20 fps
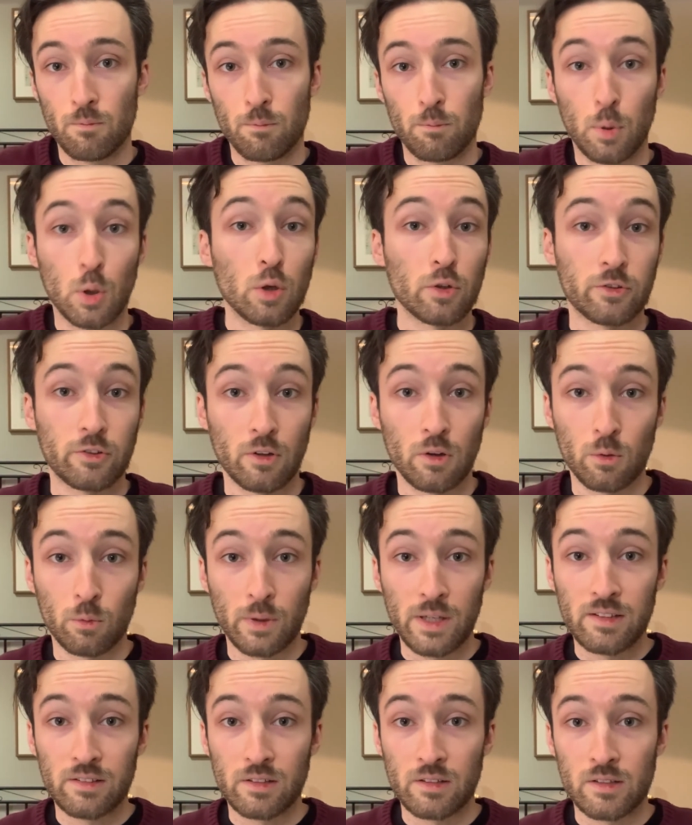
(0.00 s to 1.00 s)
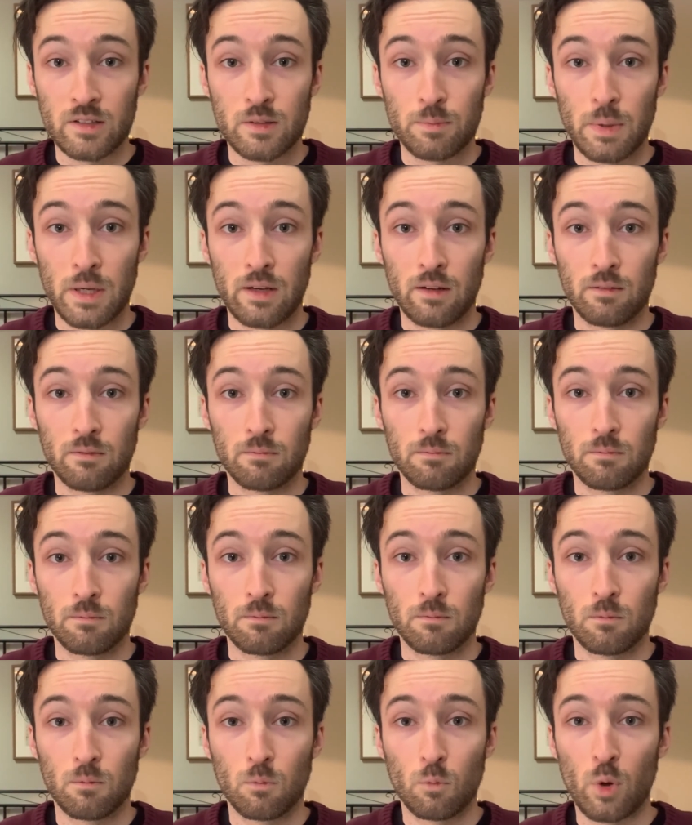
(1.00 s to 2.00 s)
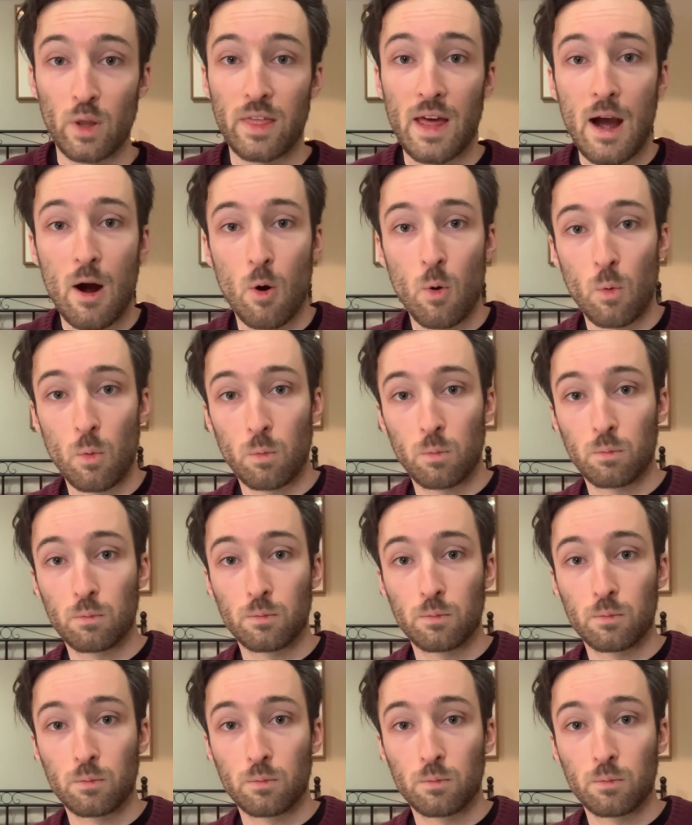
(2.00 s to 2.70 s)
personal reasons, but without